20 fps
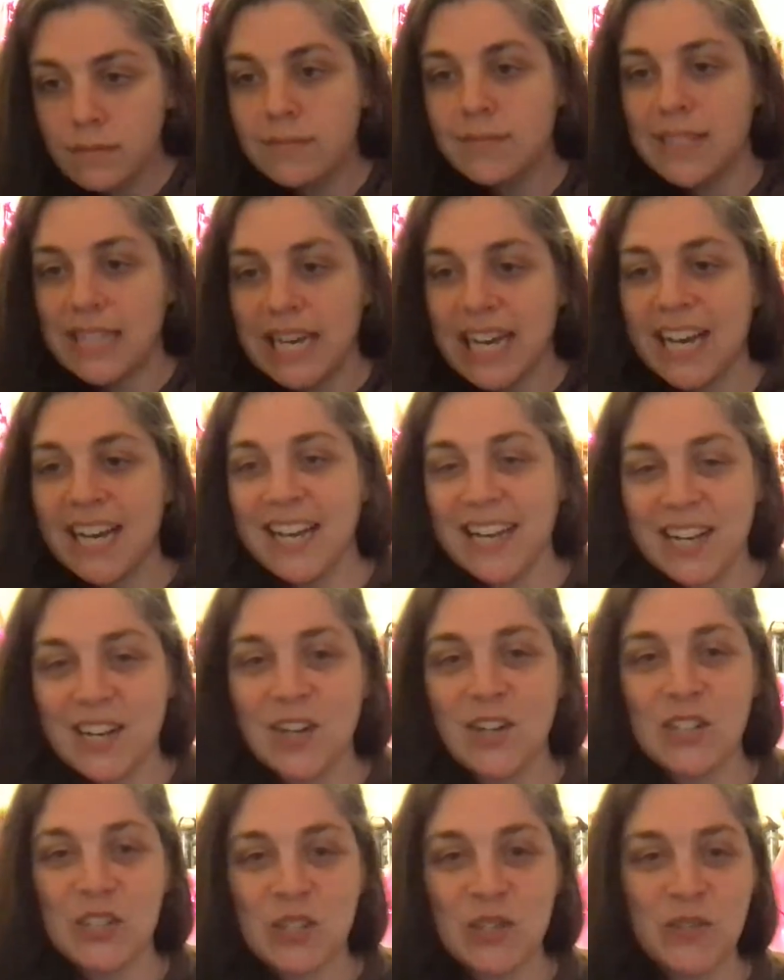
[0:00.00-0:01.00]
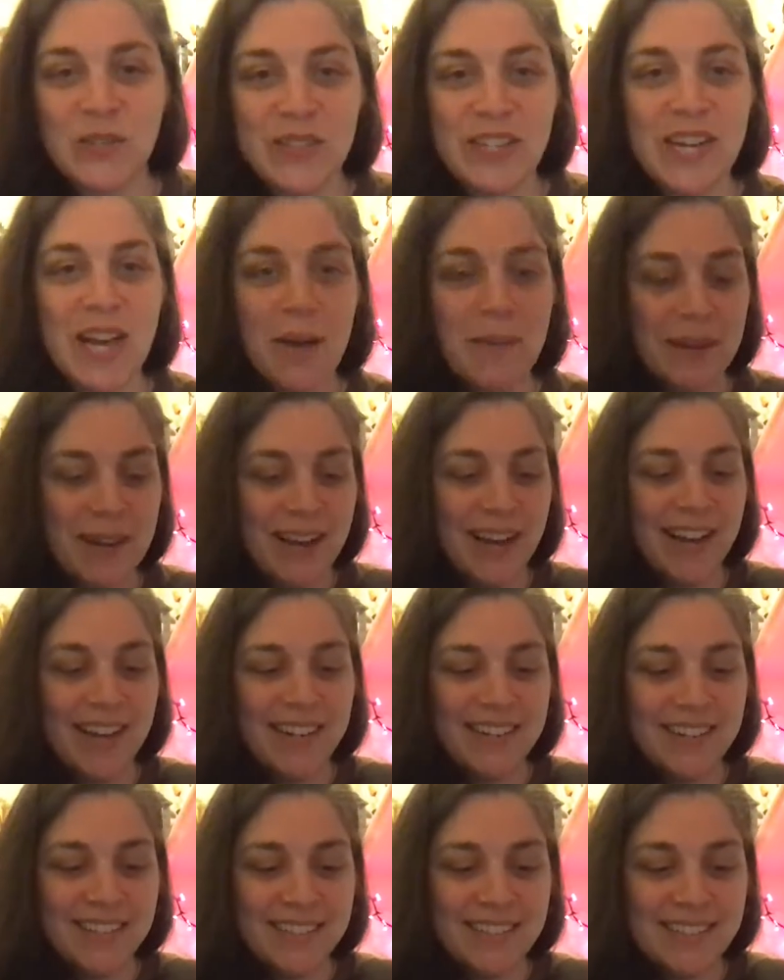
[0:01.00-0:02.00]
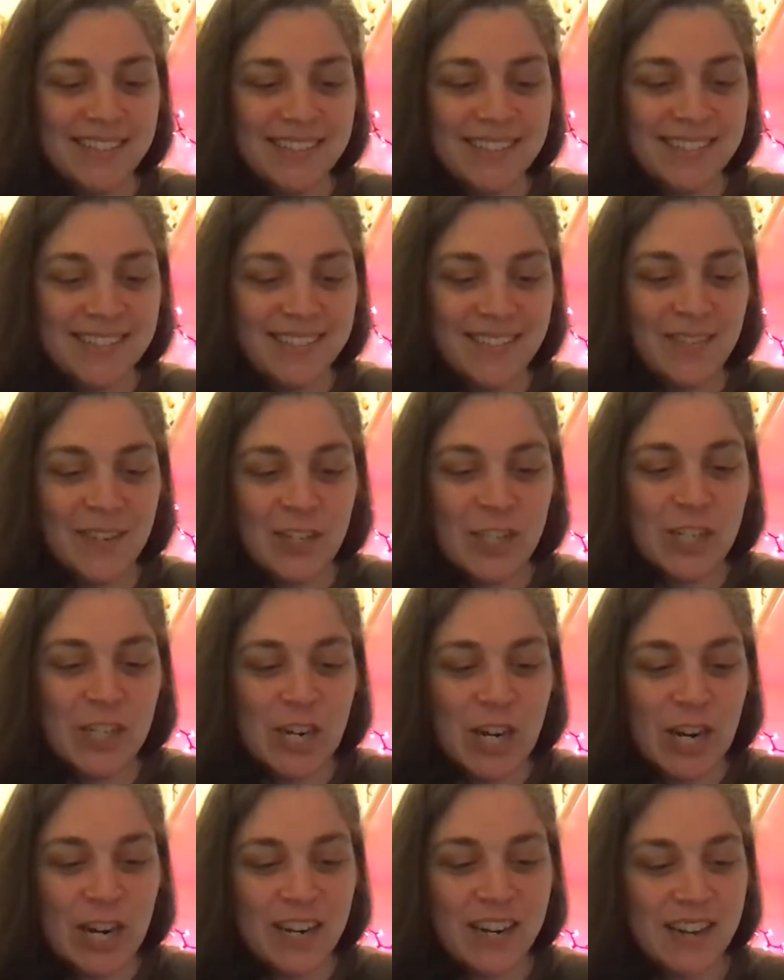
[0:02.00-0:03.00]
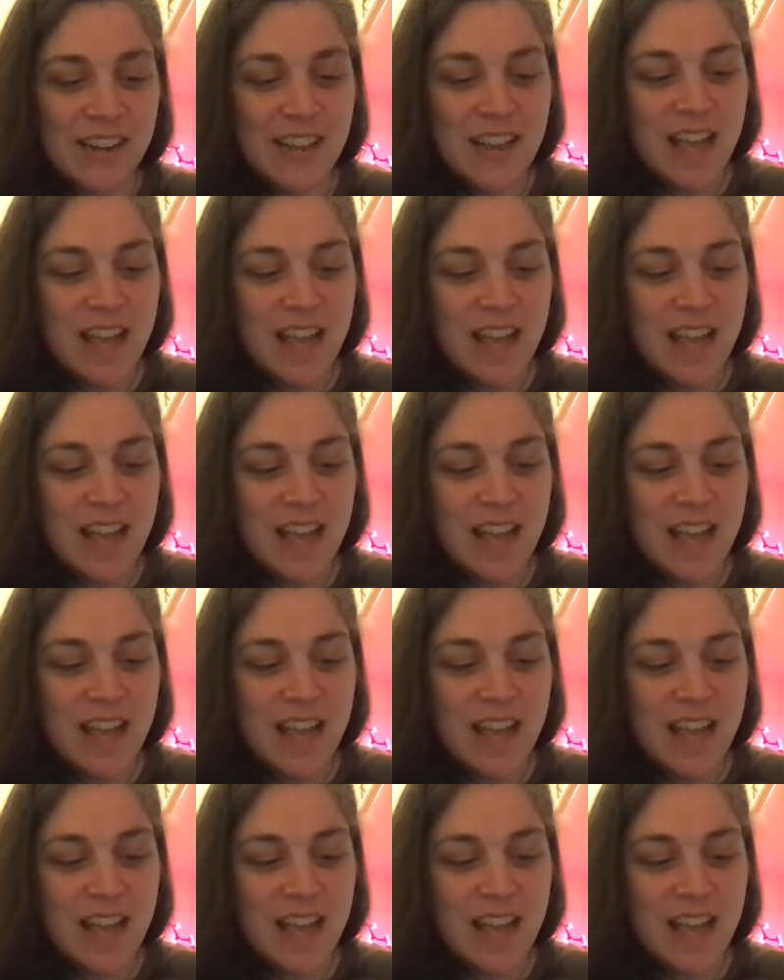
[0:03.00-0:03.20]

Yeah, a cultural phenomenon for sure.